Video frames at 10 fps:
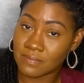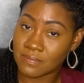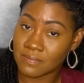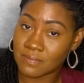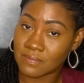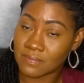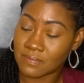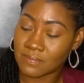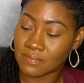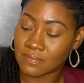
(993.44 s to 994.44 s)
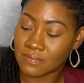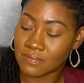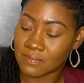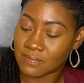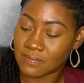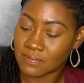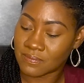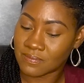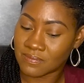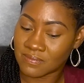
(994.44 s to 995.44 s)

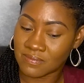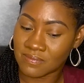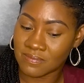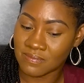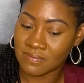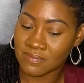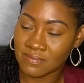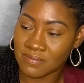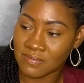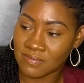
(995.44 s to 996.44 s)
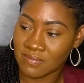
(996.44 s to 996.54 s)
[no speech]